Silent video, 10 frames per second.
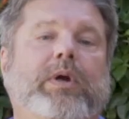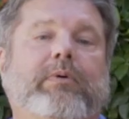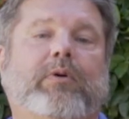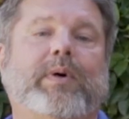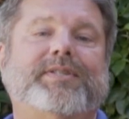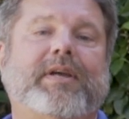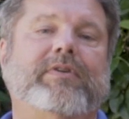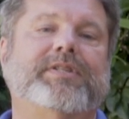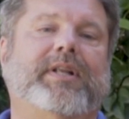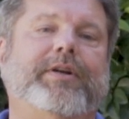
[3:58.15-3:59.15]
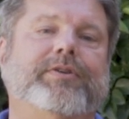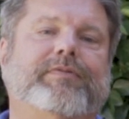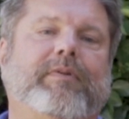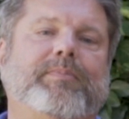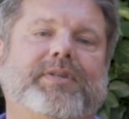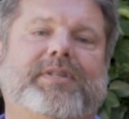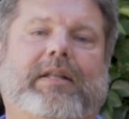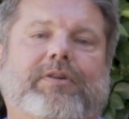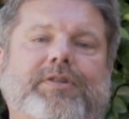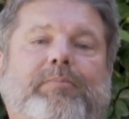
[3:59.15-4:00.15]
We request severance letters from the
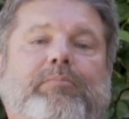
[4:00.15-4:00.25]
seller's